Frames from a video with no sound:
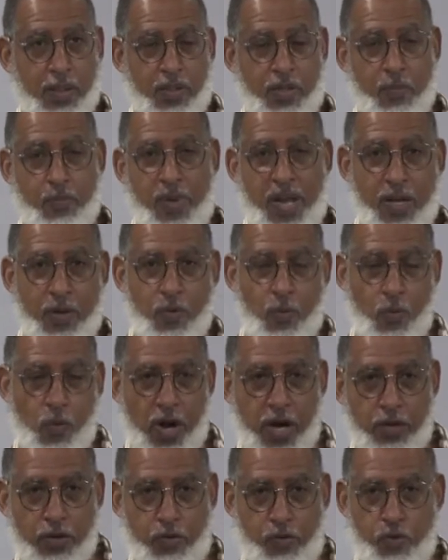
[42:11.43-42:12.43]
to make
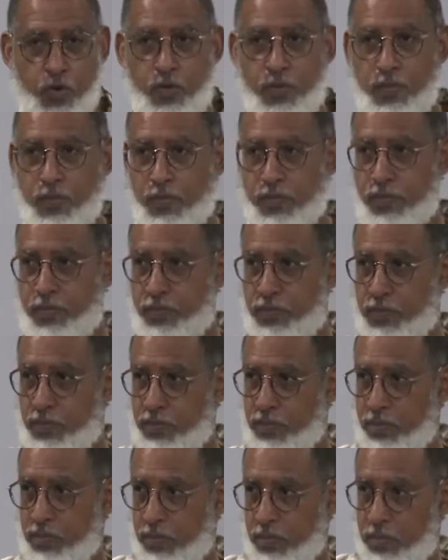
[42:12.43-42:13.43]
one group
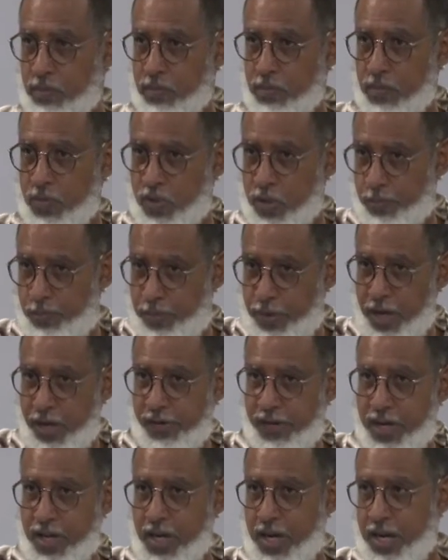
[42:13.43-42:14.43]

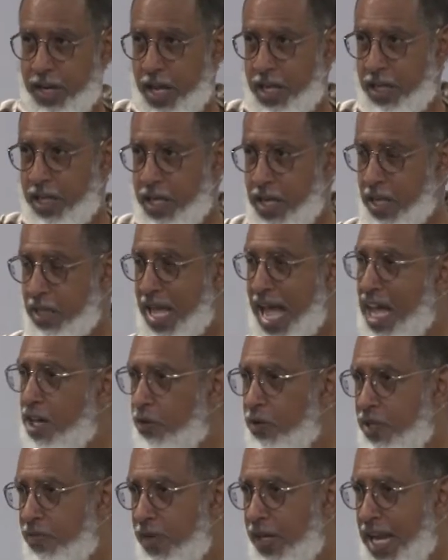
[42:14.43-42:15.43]
superior than the other. I
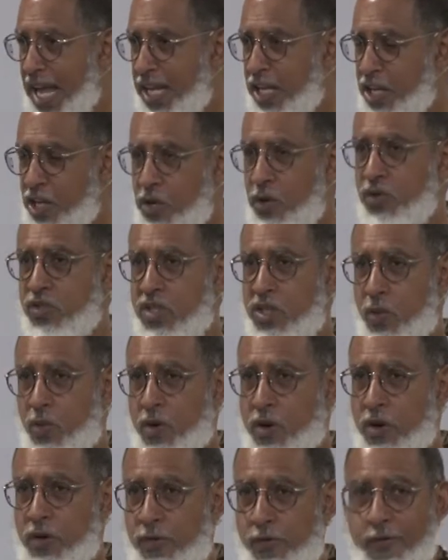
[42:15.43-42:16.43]
don't even like using the
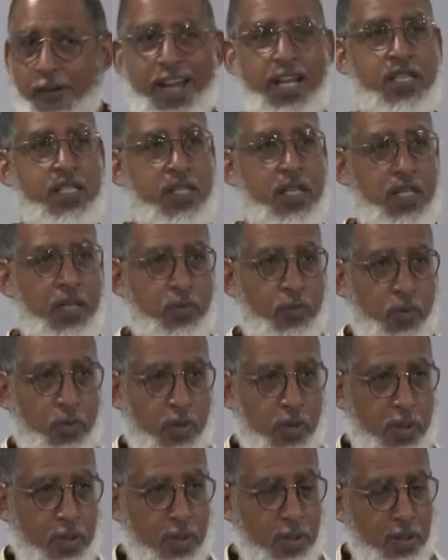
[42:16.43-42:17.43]
word race
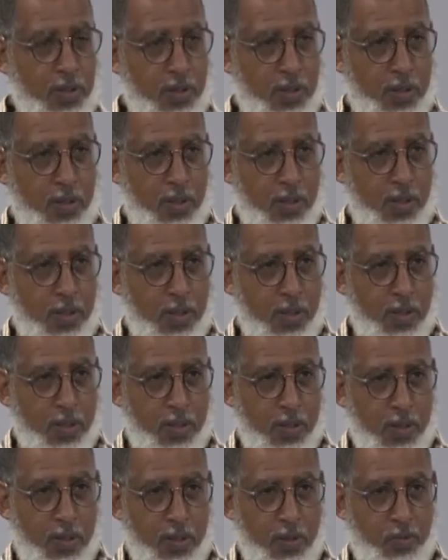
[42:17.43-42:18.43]
anymore.
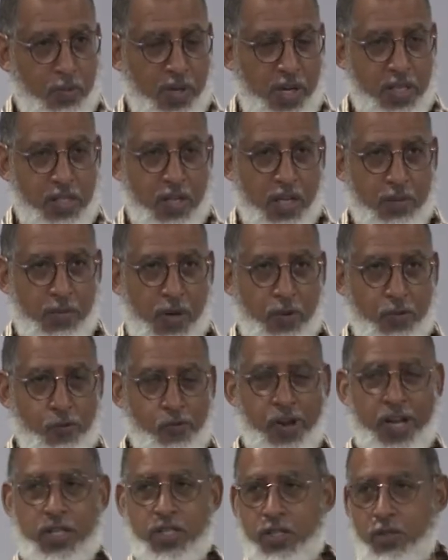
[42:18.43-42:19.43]
When they talk about
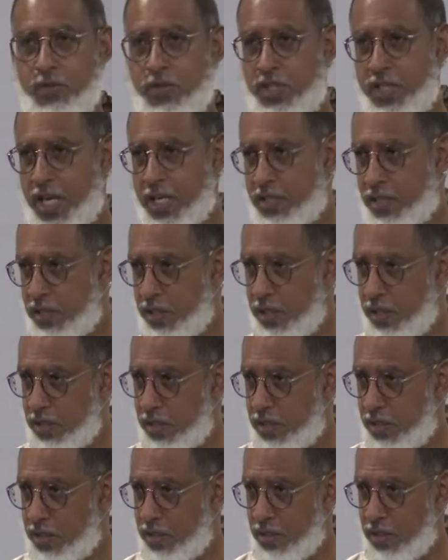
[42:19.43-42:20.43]
racial
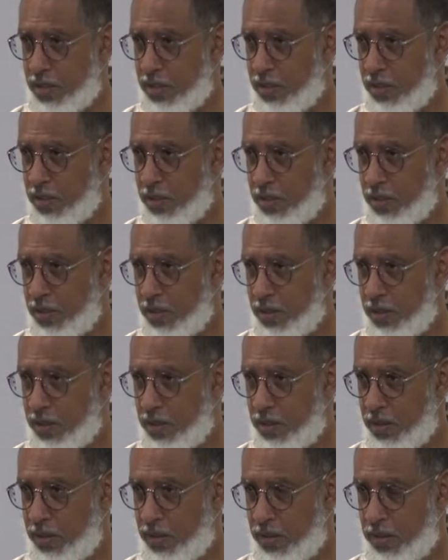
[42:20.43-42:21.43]
justice,
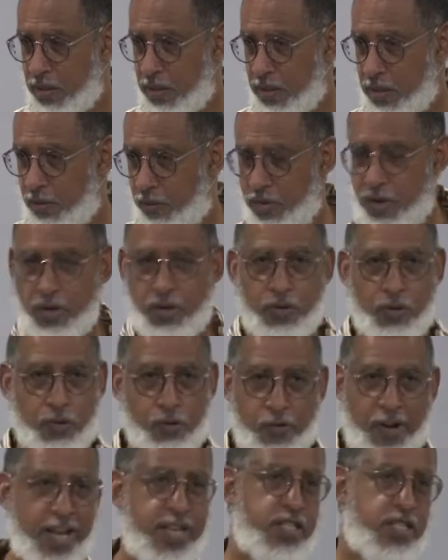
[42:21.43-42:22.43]
critical
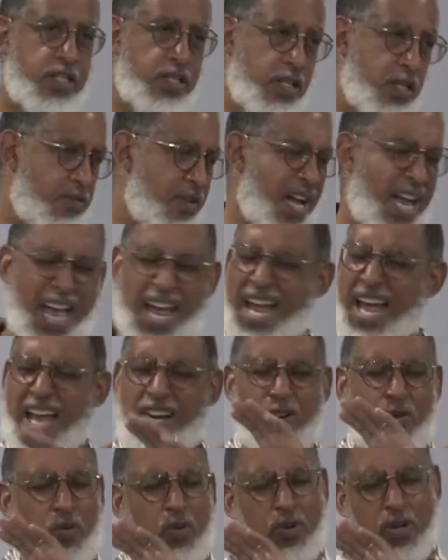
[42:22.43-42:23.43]
race theory, I,
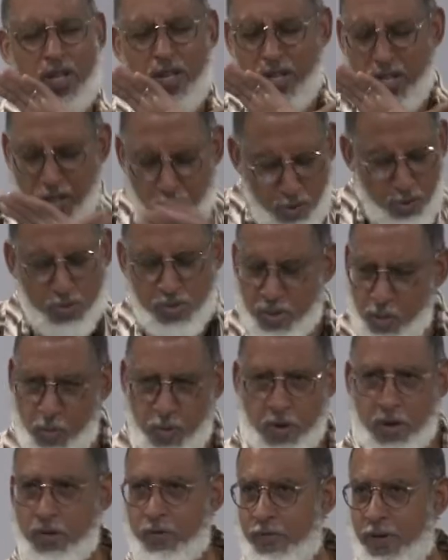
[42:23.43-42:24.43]
don't want to use the
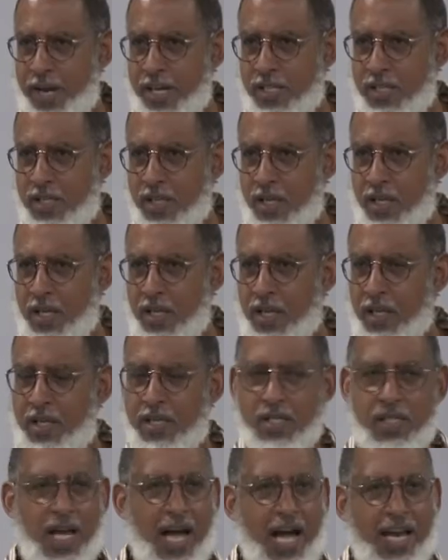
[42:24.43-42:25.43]
word race
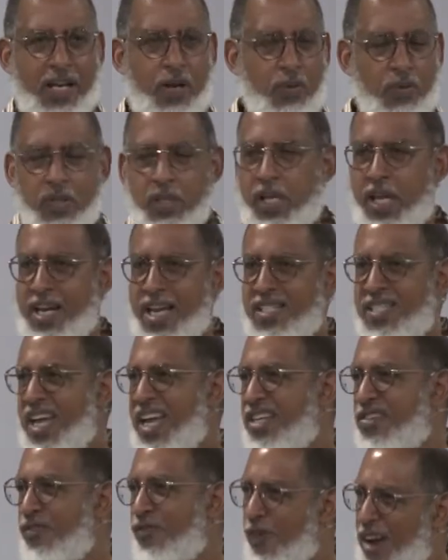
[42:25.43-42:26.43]
because God don't look at us
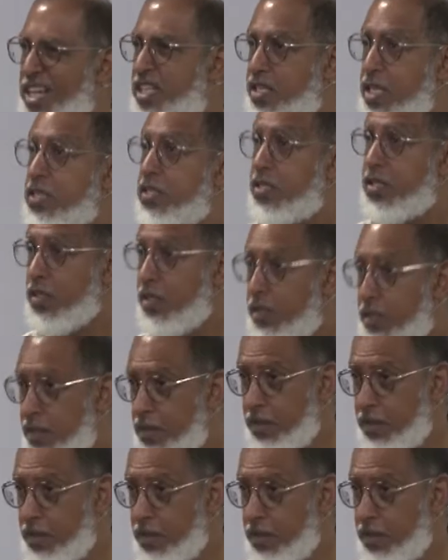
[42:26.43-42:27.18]
as racists.